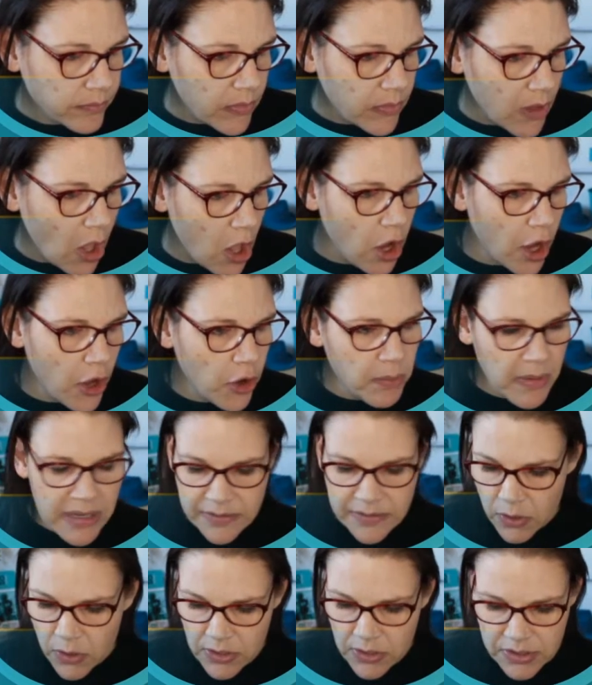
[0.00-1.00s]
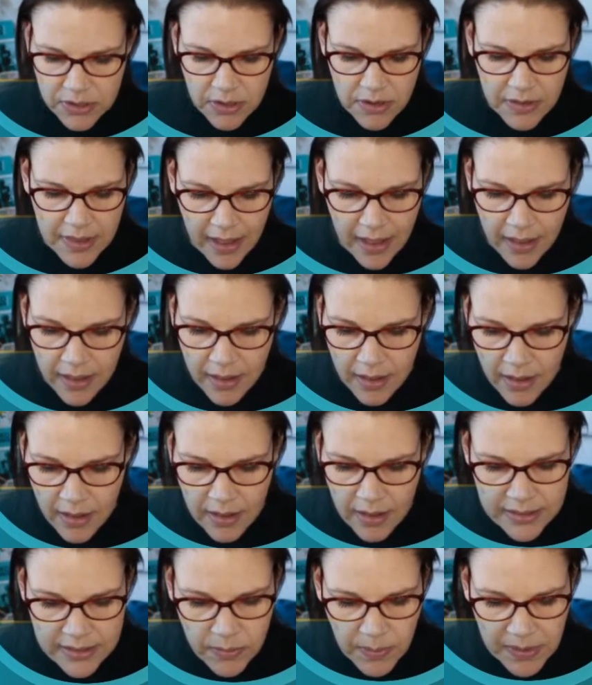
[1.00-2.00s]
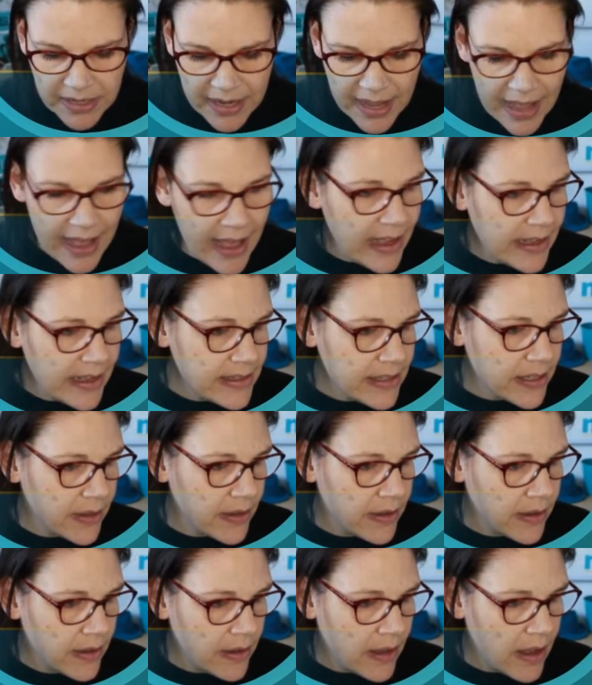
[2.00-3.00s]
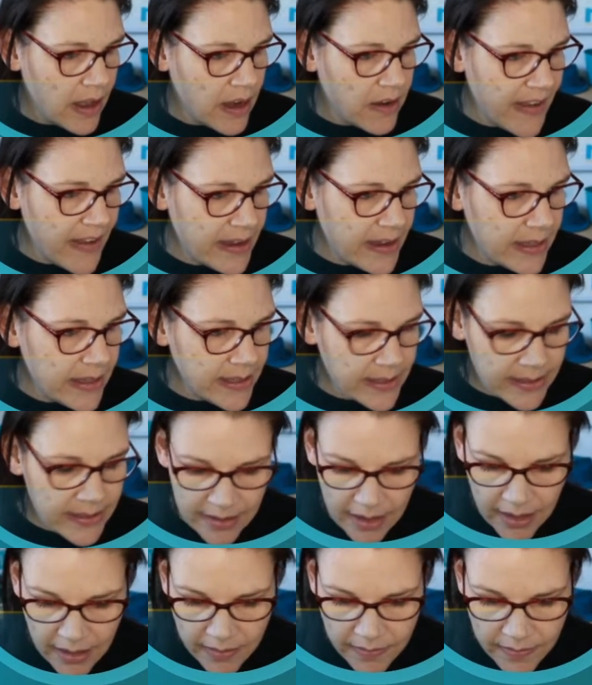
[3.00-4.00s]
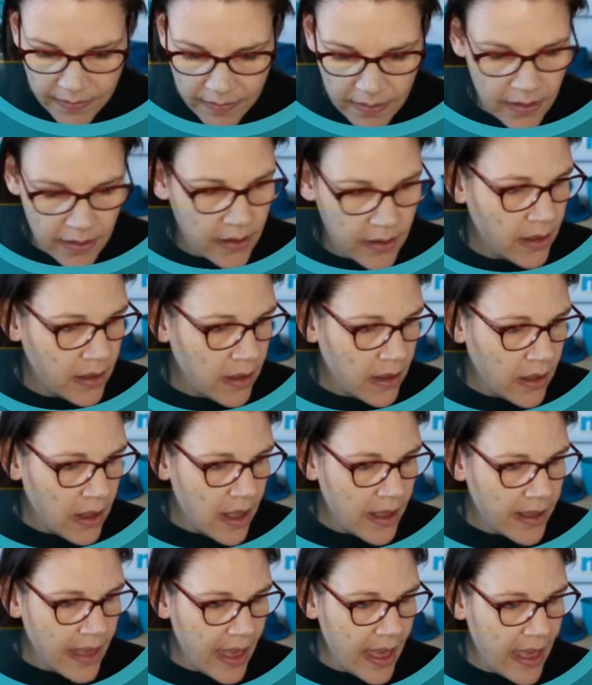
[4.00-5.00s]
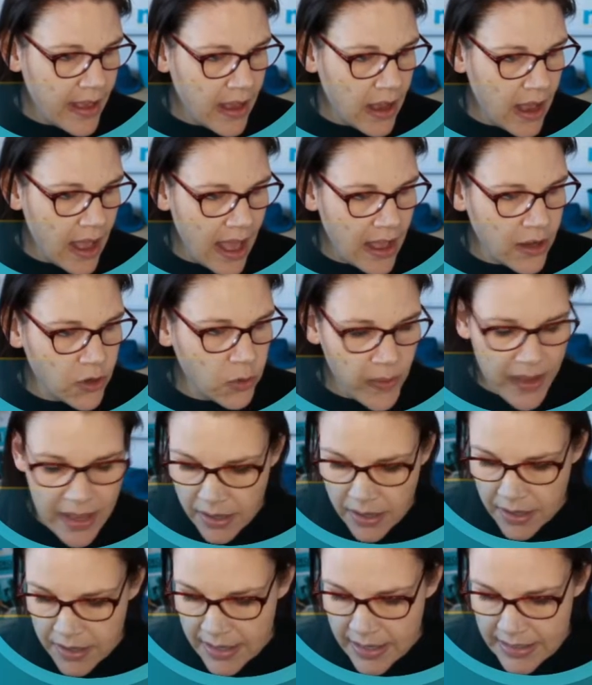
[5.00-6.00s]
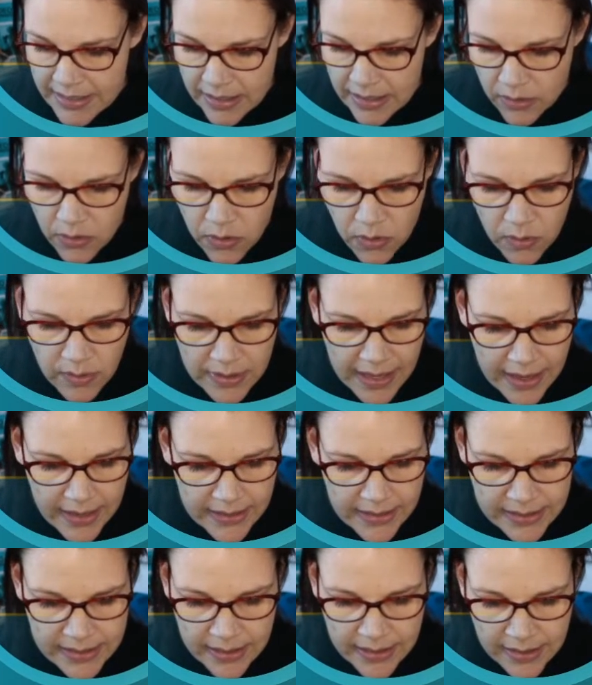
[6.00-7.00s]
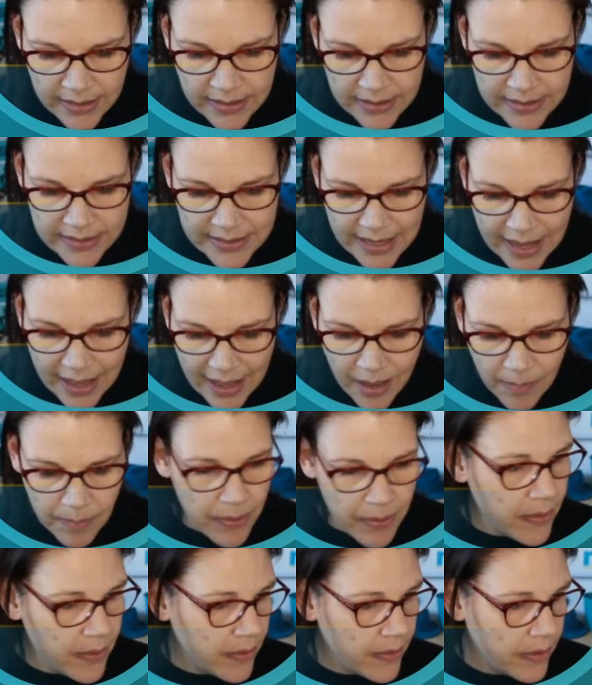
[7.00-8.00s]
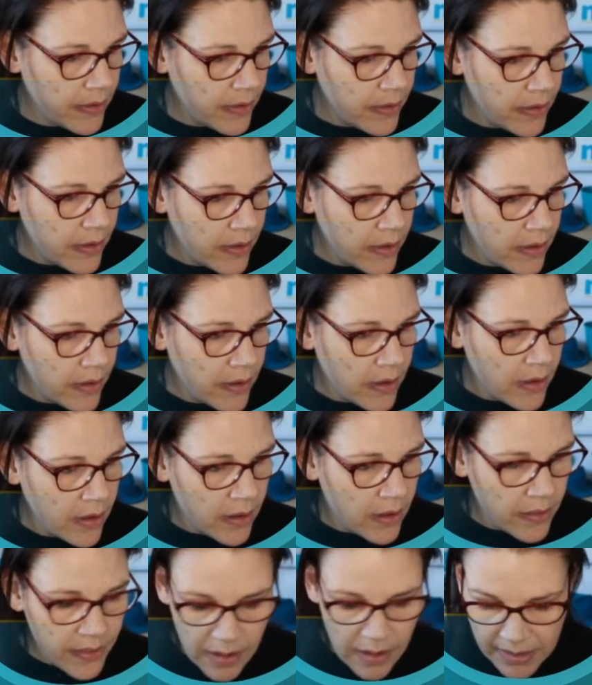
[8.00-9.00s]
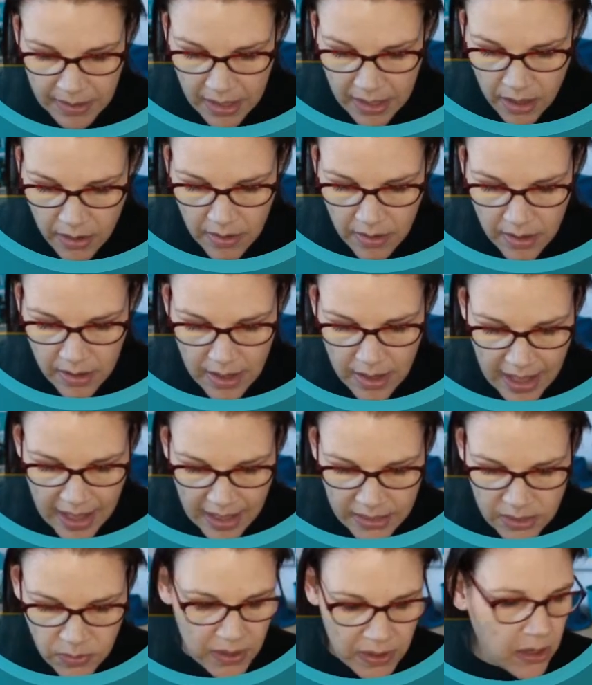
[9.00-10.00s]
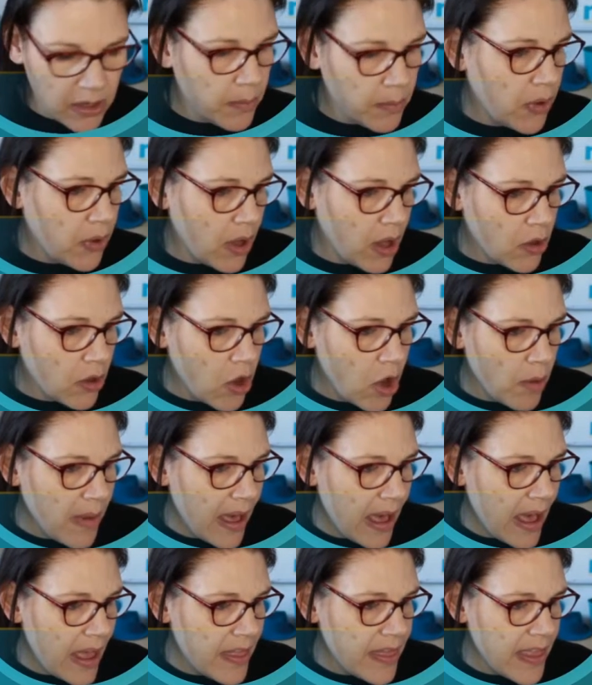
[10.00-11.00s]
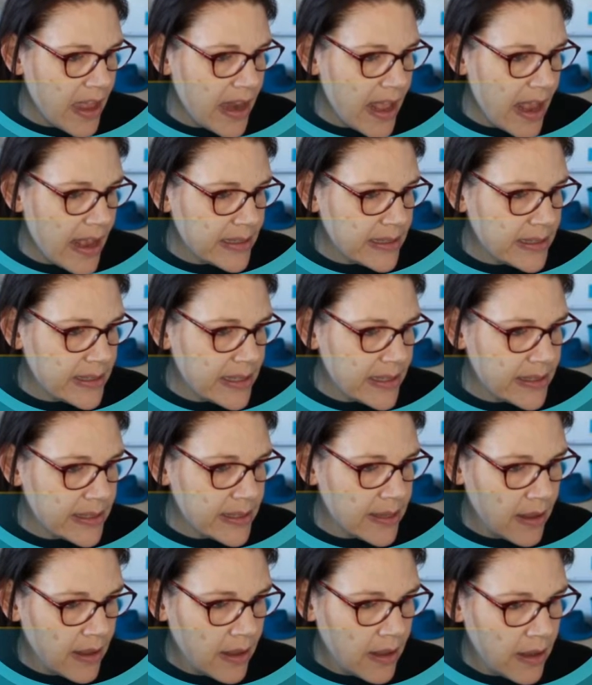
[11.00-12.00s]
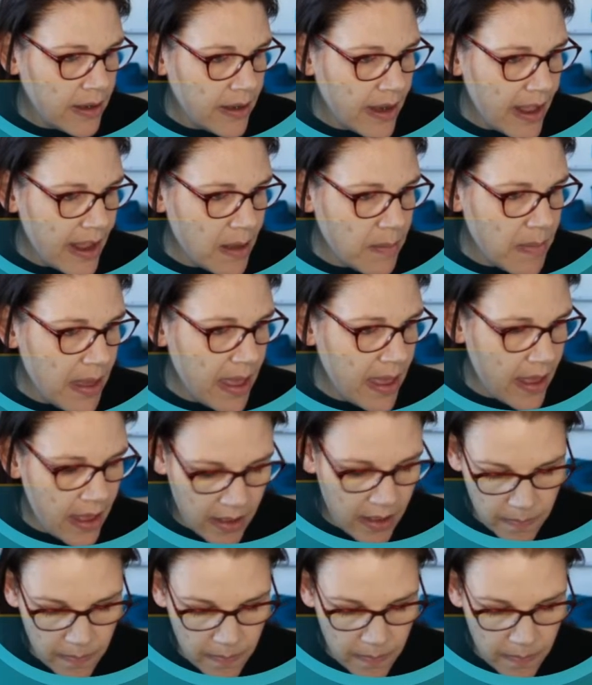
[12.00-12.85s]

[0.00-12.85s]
I almost forgot to do that. So we're going to add an event listener. Okay, and we are going to call it tap. There we go, and we're going to put our comma, and then it's this name here.